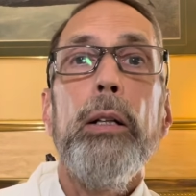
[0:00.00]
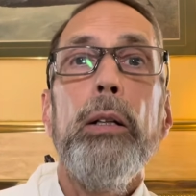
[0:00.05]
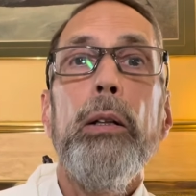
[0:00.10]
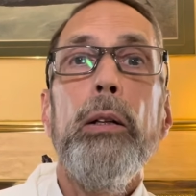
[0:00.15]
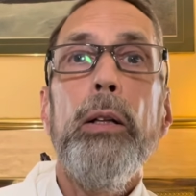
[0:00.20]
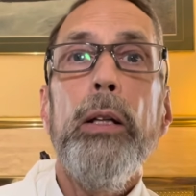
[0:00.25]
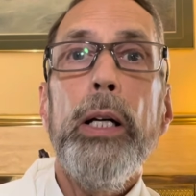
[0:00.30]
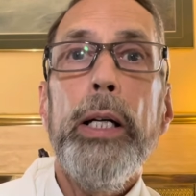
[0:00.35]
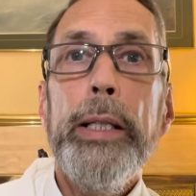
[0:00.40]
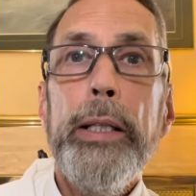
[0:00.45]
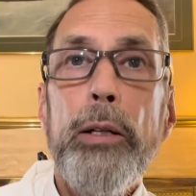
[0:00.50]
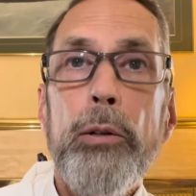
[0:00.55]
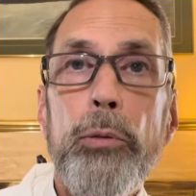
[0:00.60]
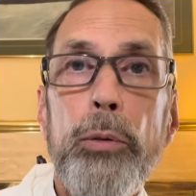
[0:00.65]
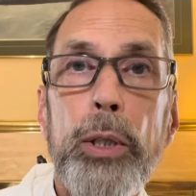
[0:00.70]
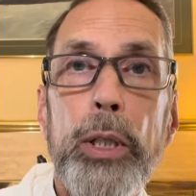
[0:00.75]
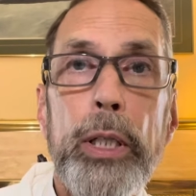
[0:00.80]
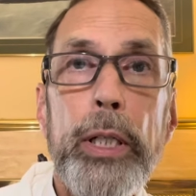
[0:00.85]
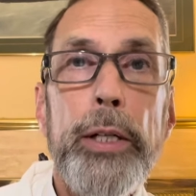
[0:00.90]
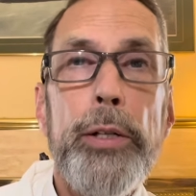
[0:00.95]

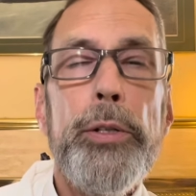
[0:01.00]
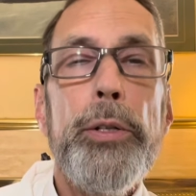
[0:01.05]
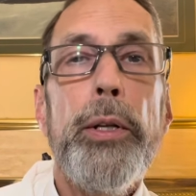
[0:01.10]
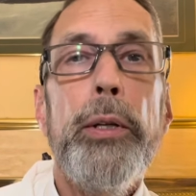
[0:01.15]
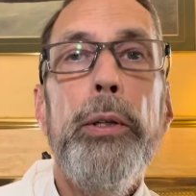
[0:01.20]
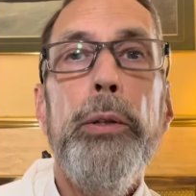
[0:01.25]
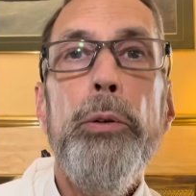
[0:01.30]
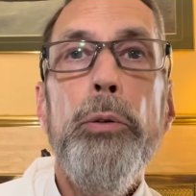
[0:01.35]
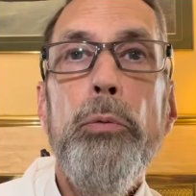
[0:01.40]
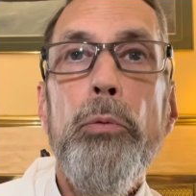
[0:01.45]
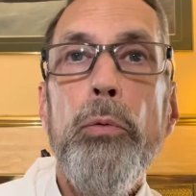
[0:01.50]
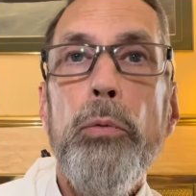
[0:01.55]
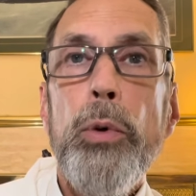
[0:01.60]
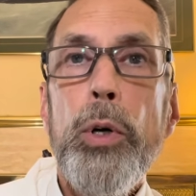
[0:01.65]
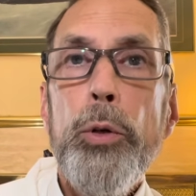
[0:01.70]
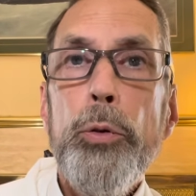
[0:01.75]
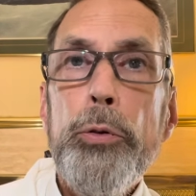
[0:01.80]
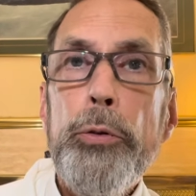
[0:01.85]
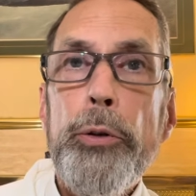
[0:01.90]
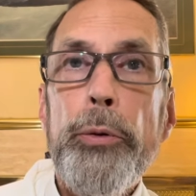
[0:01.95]
Likewise, you
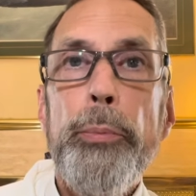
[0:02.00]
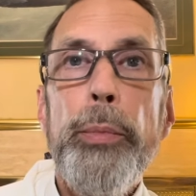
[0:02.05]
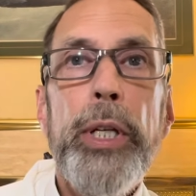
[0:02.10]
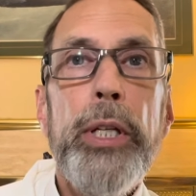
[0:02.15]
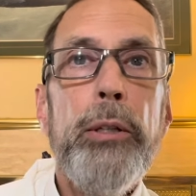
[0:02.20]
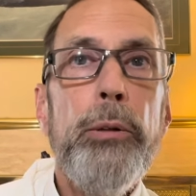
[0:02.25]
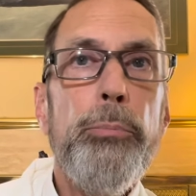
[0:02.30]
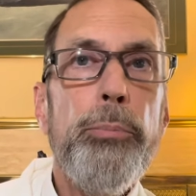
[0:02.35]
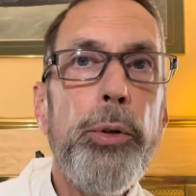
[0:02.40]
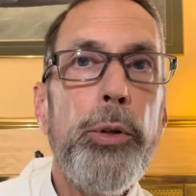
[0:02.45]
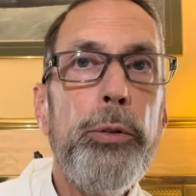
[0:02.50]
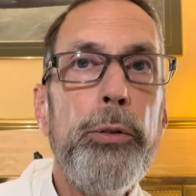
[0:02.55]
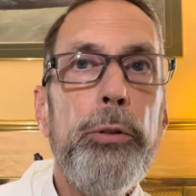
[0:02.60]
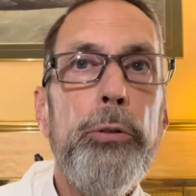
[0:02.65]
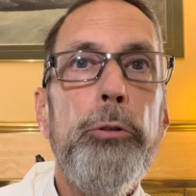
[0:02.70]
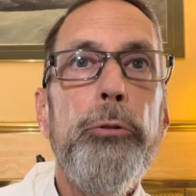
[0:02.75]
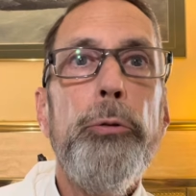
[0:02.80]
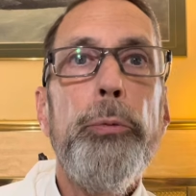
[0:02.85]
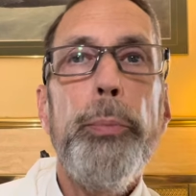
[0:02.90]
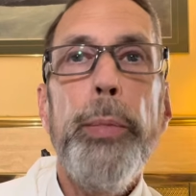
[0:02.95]
won't be
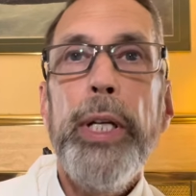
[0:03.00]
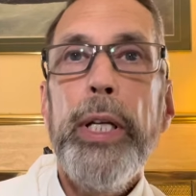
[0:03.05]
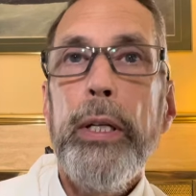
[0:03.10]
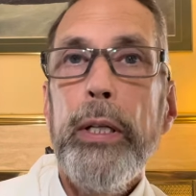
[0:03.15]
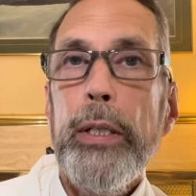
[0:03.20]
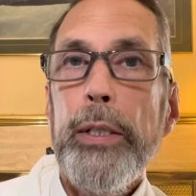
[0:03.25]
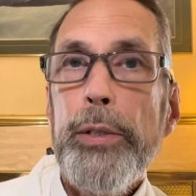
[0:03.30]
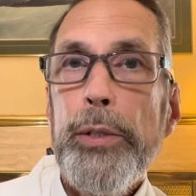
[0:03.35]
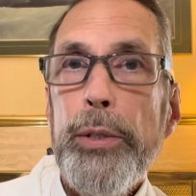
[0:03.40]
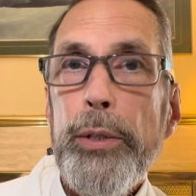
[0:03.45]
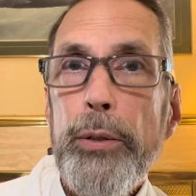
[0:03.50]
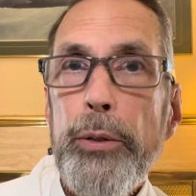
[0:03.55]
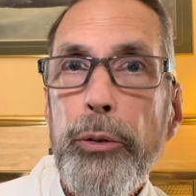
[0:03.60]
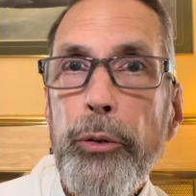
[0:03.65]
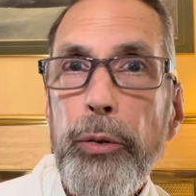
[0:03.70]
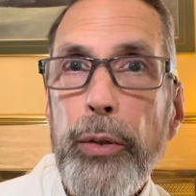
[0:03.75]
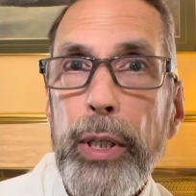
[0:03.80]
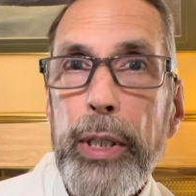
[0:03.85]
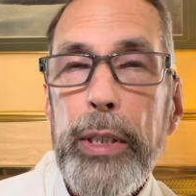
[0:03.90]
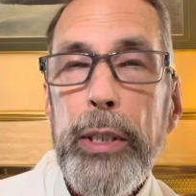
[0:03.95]
approved because you
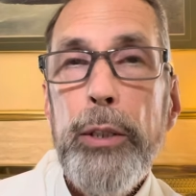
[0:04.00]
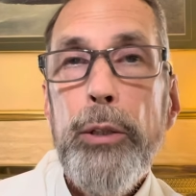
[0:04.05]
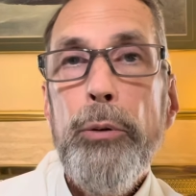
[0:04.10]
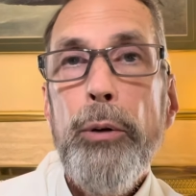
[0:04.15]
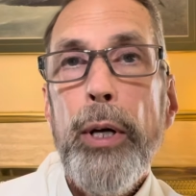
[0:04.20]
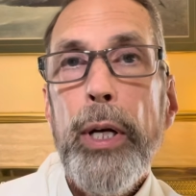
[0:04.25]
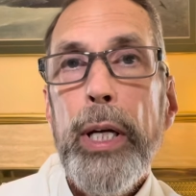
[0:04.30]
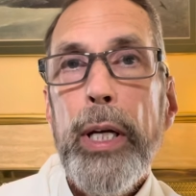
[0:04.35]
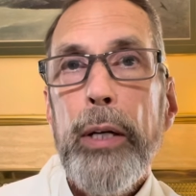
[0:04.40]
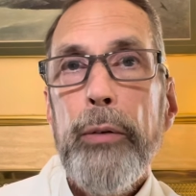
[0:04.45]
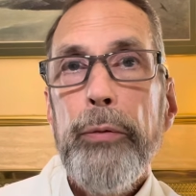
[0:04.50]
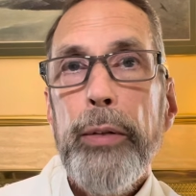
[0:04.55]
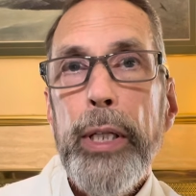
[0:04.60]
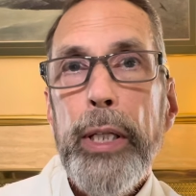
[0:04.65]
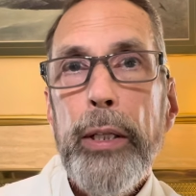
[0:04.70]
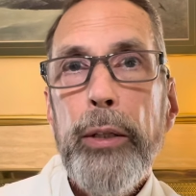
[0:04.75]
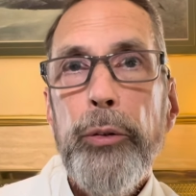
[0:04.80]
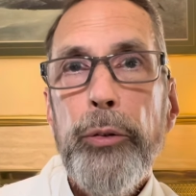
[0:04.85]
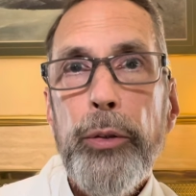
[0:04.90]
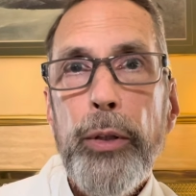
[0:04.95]
say you have
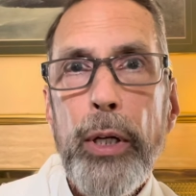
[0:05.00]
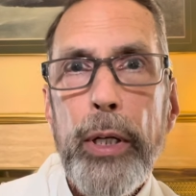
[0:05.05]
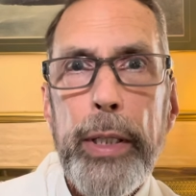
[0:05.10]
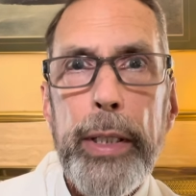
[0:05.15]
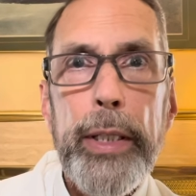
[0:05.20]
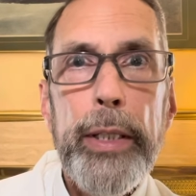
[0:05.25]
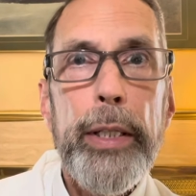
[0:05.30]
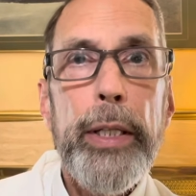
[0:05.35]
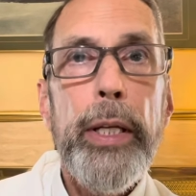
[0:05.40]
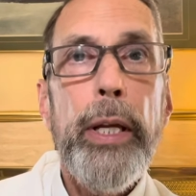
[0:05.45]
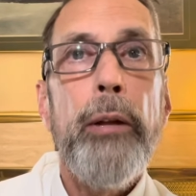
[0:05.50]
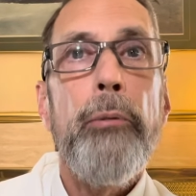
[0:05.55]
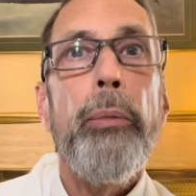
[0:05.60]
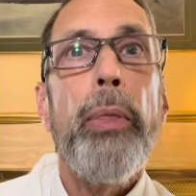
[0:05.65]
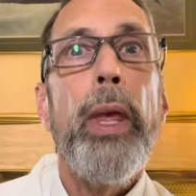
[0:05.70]
anxiety.